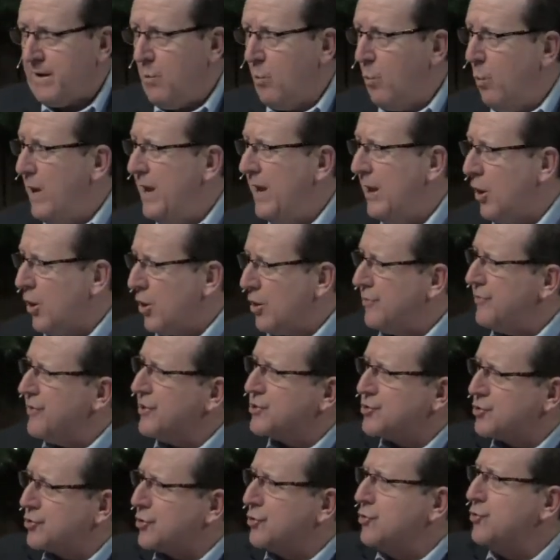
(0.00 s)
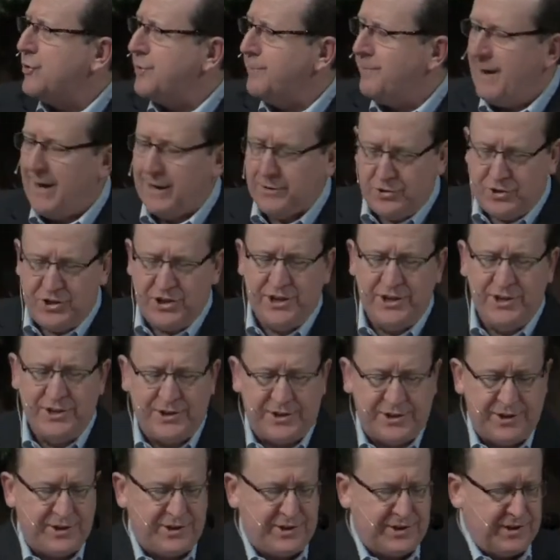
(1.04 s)
We learn the truth about
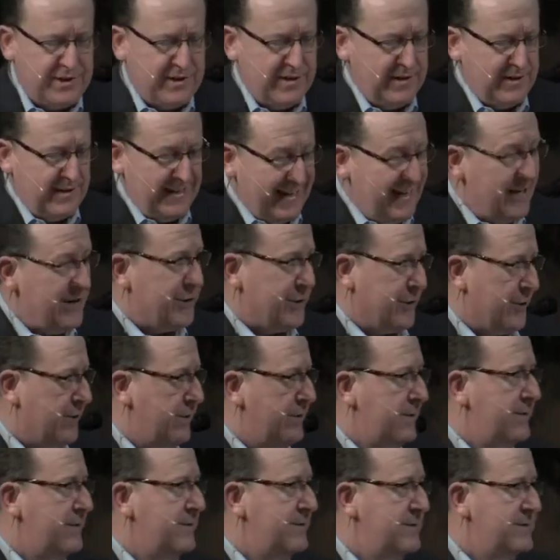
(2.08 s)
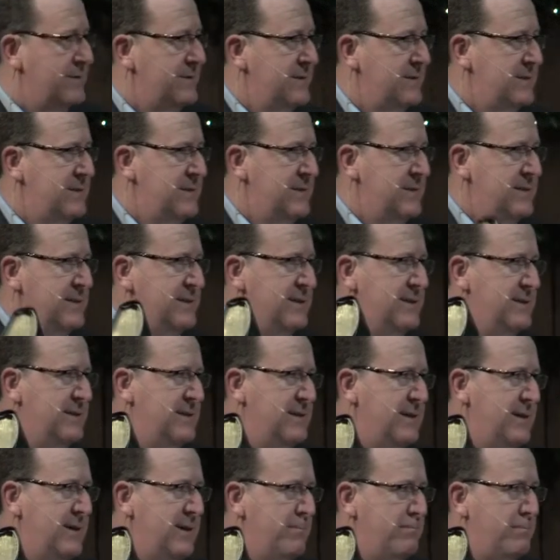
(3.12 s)
Jesus here.
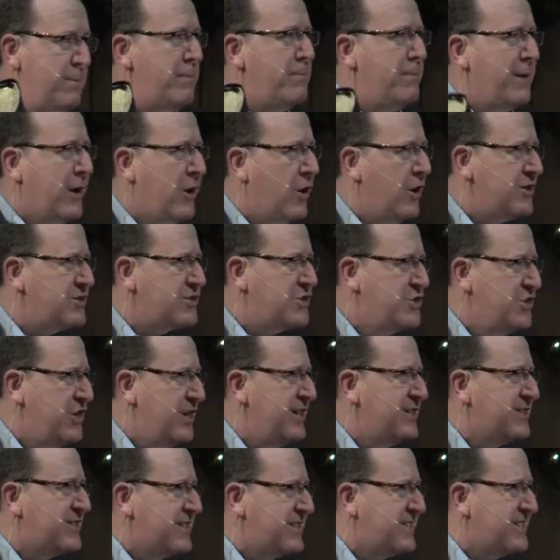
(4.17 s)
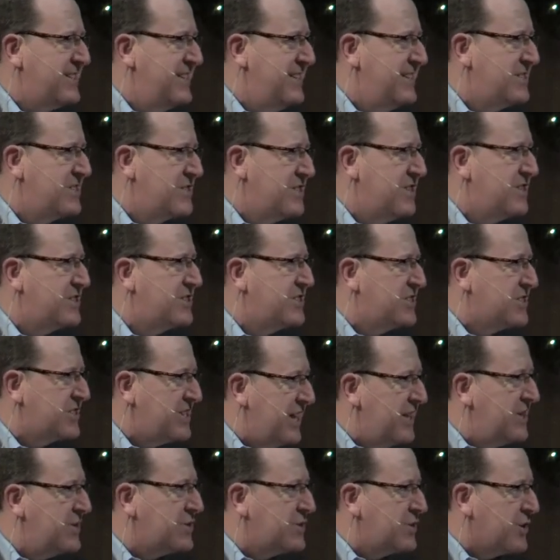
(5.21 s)
But because Jesus is the
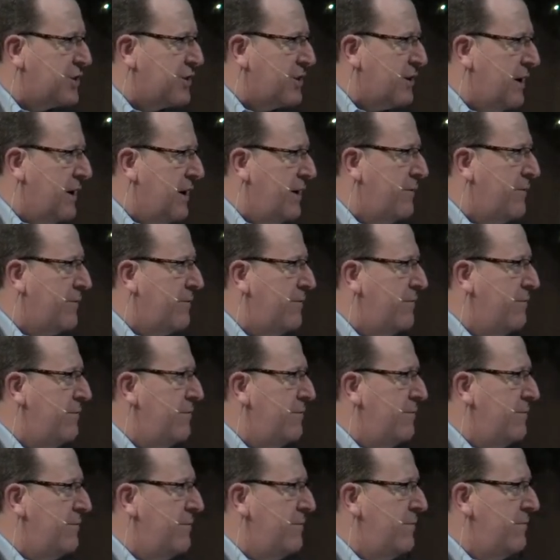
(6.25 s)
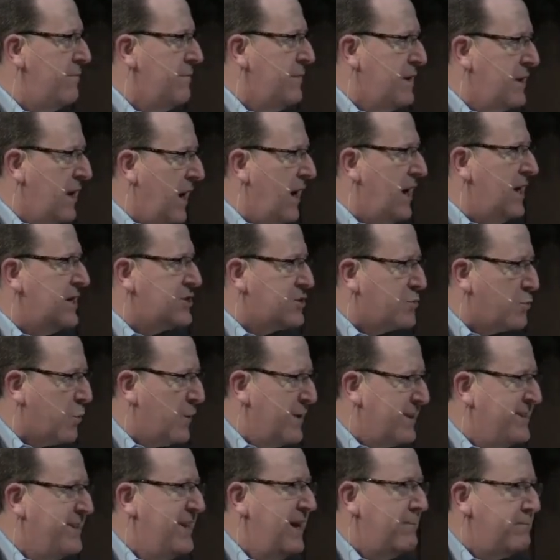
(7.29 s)
center of God's
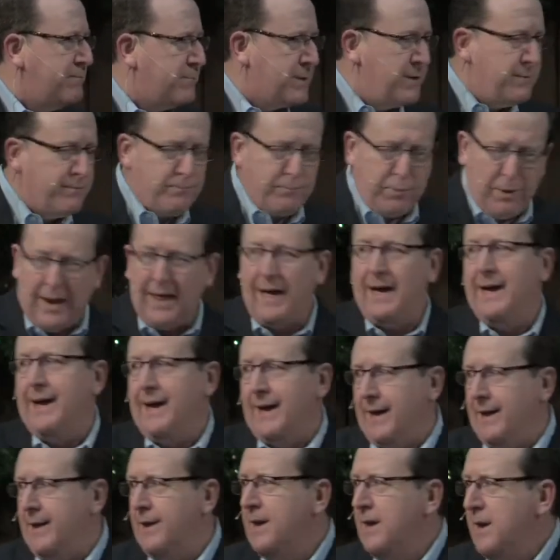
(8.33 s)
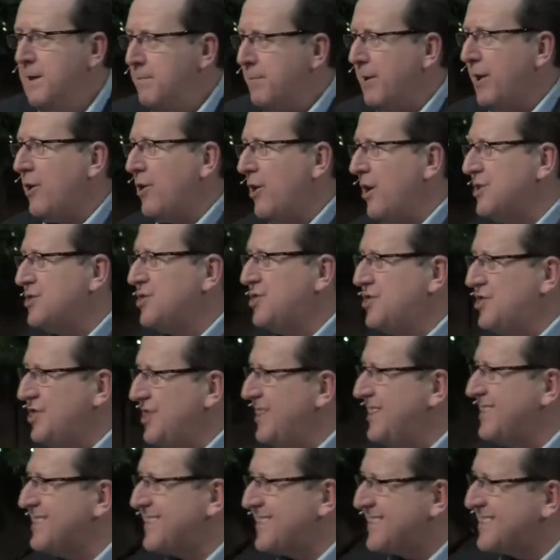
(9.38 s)
redemptive plan, because
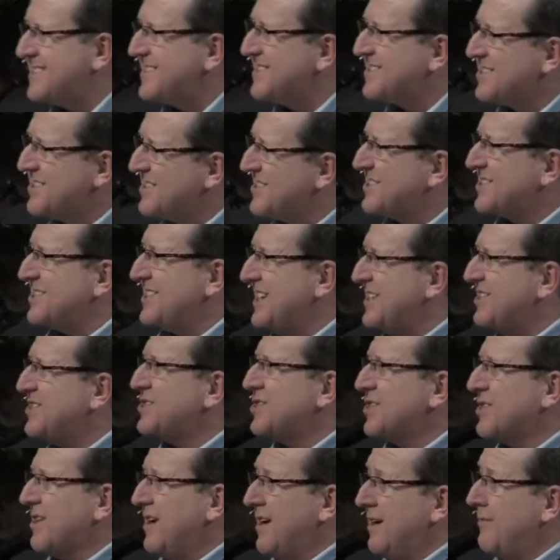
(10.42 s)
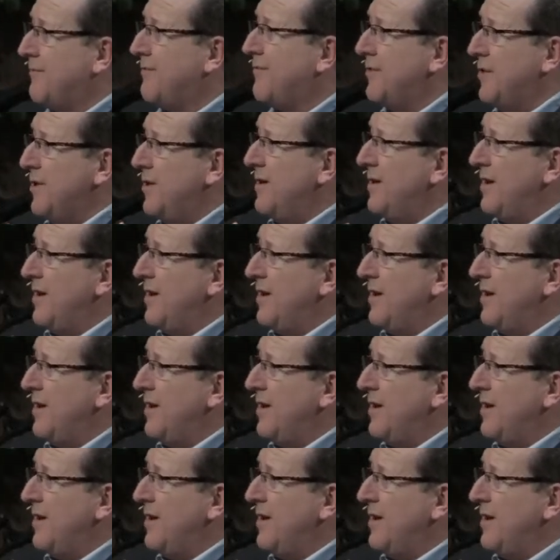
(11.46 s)
Jesus is the center of